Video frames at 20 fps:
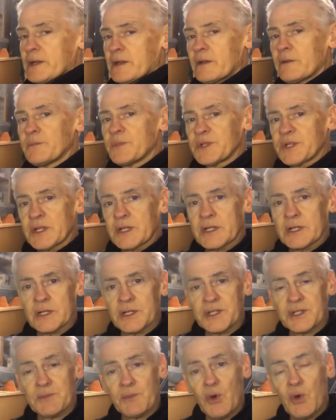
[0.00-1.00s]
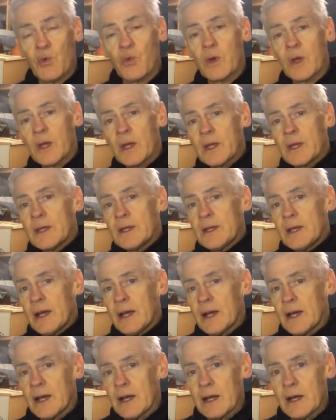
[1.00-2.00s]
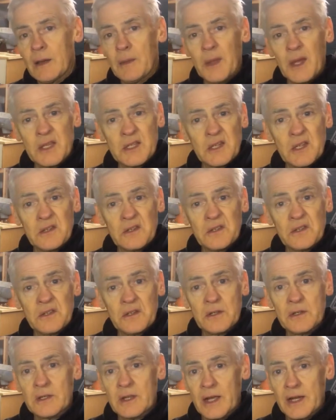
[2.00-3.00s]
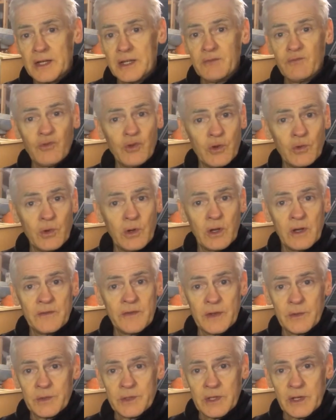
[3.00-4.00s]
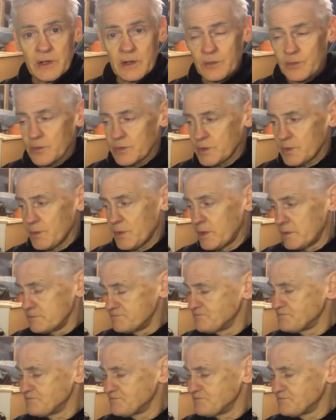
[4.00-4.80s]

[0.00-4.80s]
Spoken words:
are particularly small, and that's no good. And in real life, they were terrible as well.